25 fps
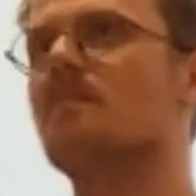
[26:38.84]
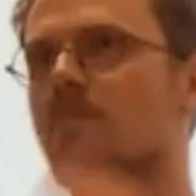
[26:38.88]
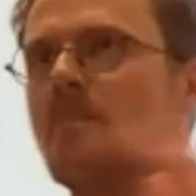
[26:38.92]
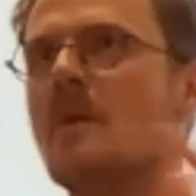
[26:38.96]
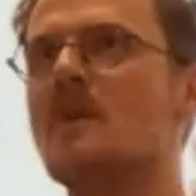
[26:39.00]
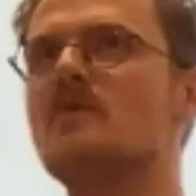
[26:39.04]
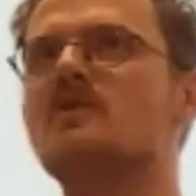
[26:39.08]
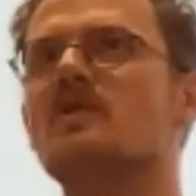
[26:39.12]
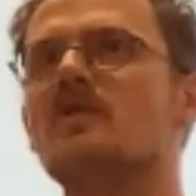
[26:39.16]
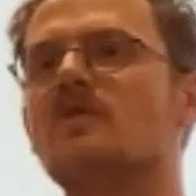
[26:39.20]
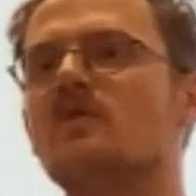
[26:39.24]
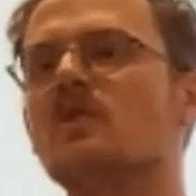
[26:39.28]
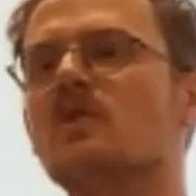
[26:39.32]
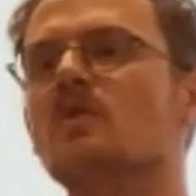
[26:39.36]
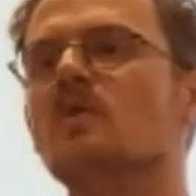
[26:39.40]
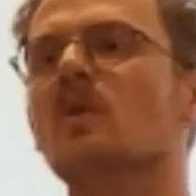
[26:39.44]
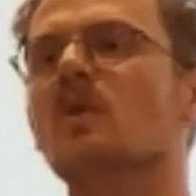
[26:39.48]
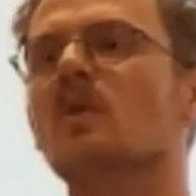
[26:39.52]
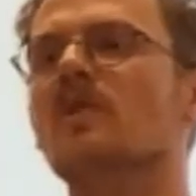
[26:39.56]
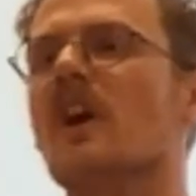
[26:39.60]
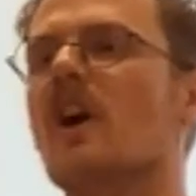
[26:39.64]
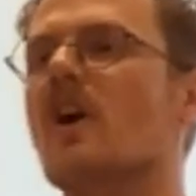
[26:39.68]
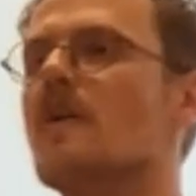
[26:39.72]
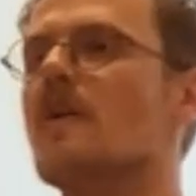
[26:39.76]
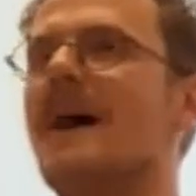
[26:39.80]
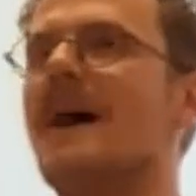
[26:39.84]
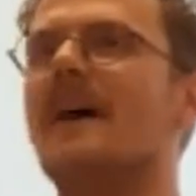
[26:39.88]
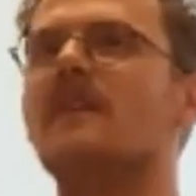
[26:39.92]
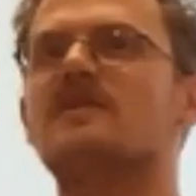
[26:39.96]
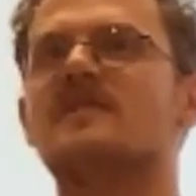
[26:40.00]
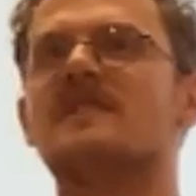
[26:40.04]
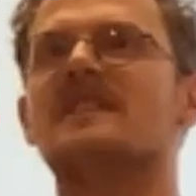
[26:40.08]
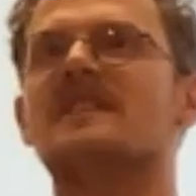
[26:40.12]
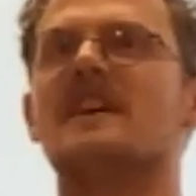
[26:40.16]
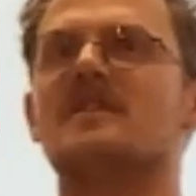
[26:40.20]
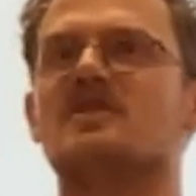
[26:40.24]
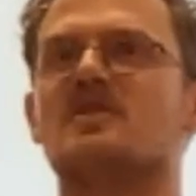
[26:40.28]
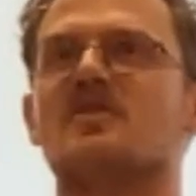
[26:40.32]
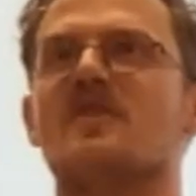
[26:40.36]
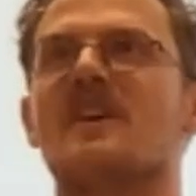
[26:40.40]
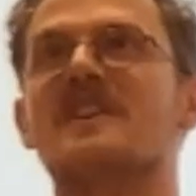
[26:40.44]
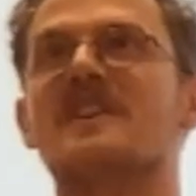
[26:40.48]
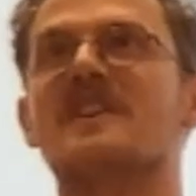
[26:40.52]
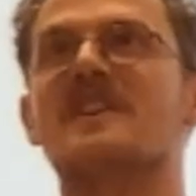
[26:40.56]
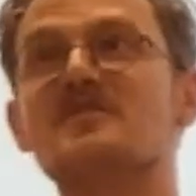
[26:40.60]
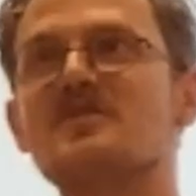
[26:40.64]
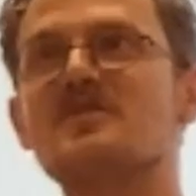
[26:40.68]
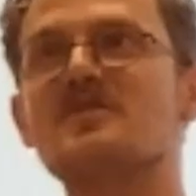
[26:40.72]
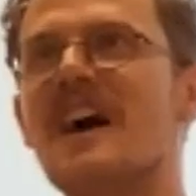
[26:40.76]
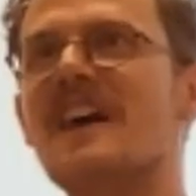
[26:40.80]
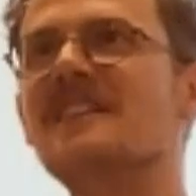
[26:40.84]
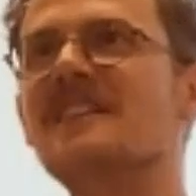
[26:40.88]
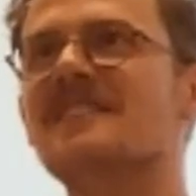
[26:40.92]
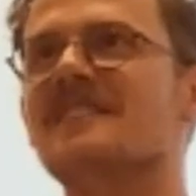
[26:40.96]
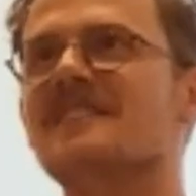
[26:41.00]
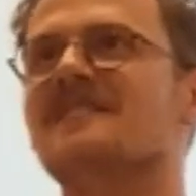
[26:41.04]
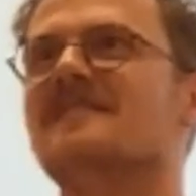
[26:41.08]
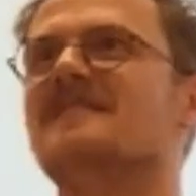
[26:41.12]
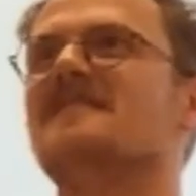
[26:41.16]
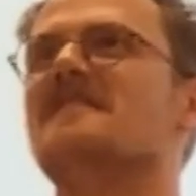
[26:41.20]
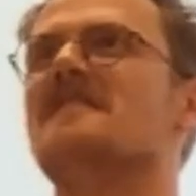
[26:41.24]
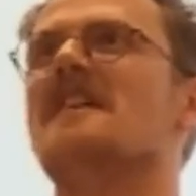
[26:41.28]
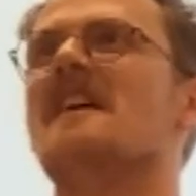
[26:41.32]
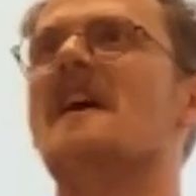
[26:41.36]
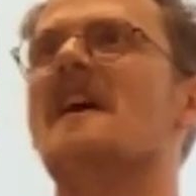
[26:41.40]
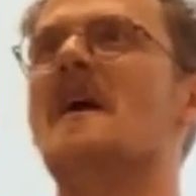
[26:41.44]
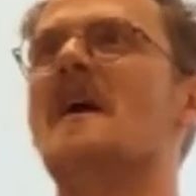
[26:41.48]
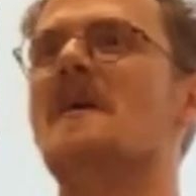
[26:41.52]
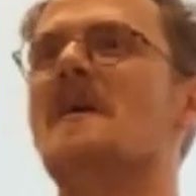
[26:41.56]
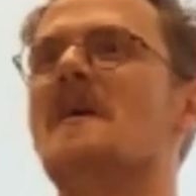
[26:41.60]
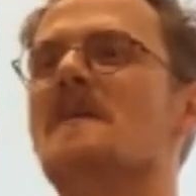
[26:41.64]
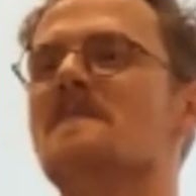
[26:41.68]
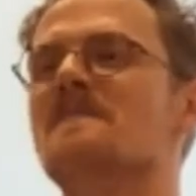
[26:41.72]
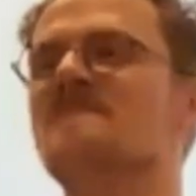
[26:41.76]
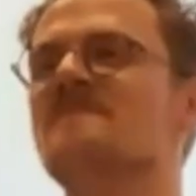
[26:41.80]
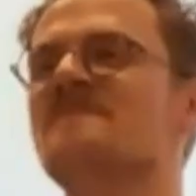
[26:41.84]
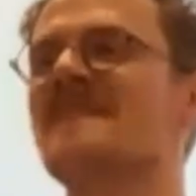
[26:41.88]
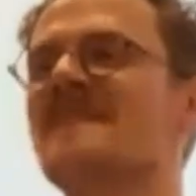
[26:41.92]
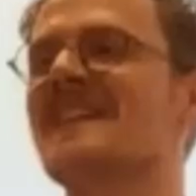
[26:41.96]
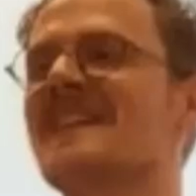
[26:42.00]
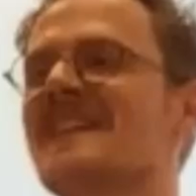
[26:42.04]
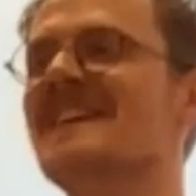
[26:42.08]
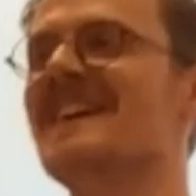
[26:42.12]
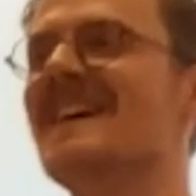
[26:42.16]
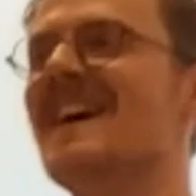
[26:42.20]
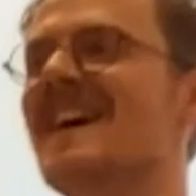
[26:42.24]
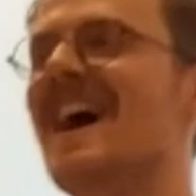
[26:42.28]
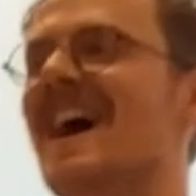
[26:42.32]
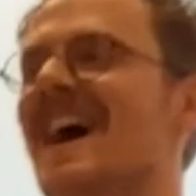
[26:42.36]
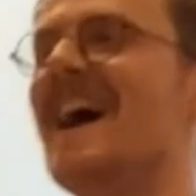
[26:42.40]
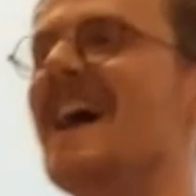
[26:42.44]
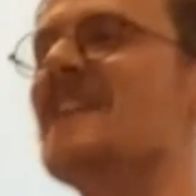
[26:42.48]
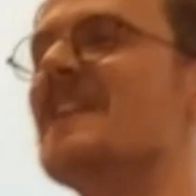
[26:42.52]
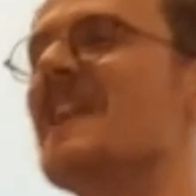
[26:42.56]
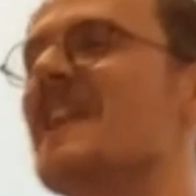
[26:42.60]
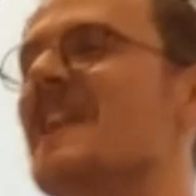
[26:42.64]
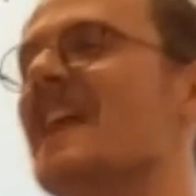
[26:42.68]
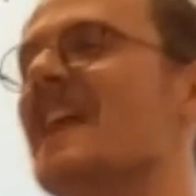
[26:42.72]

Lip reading: most of you will know about stochastic gradient descent. And